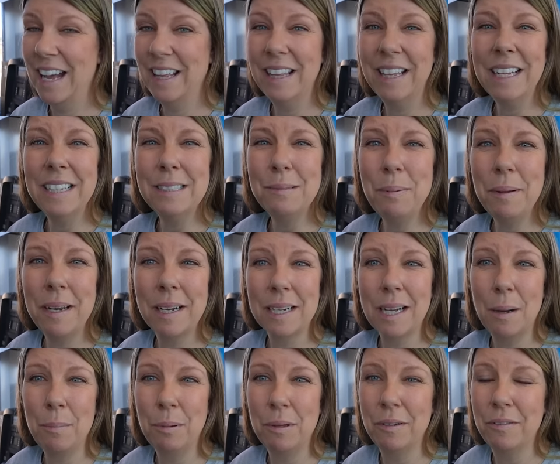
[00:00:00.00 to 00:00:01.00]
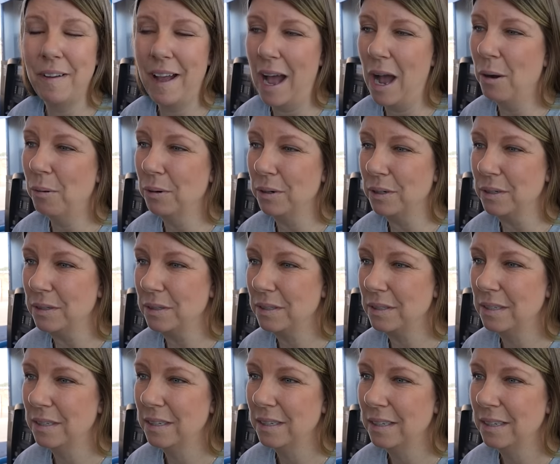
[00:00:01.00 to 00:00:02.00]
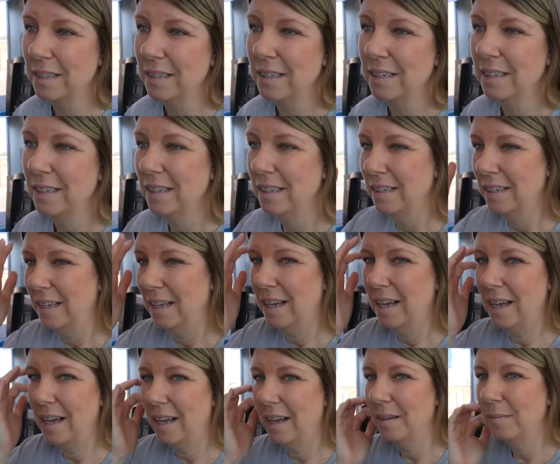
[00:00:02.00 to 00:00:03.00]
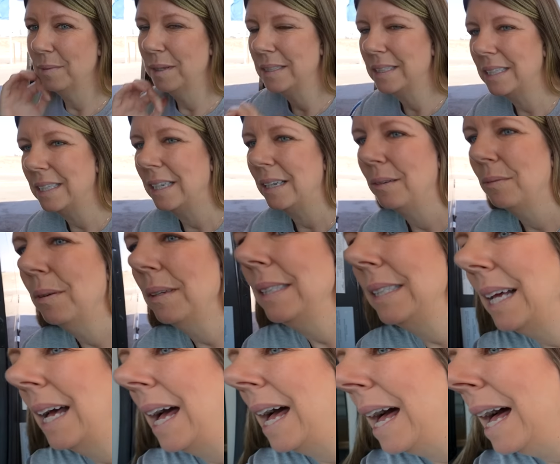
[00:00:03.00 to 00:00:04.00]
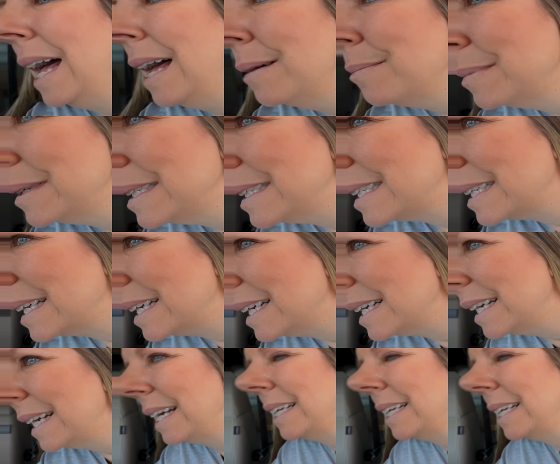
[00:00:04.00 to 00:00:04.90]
think it's been a couple of hours. Let's see, what time is it?